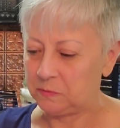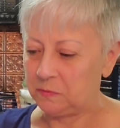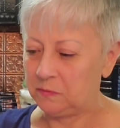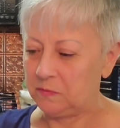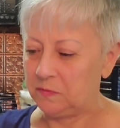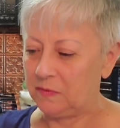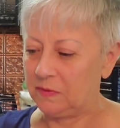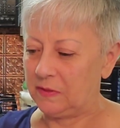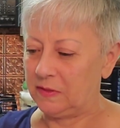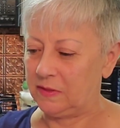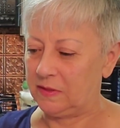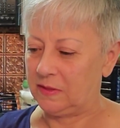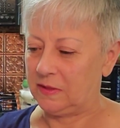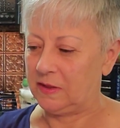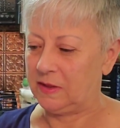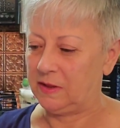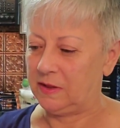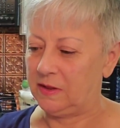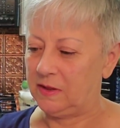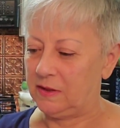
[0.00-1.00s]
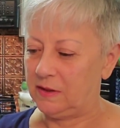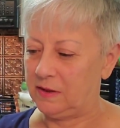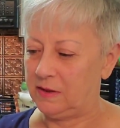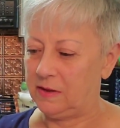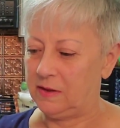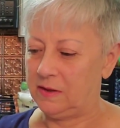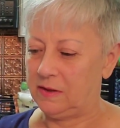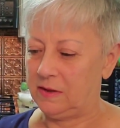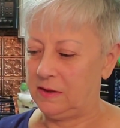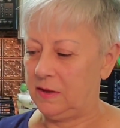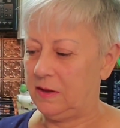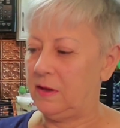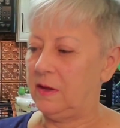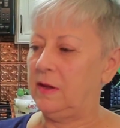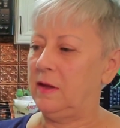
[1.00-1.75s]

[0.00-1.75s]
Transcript: Nobody speaks.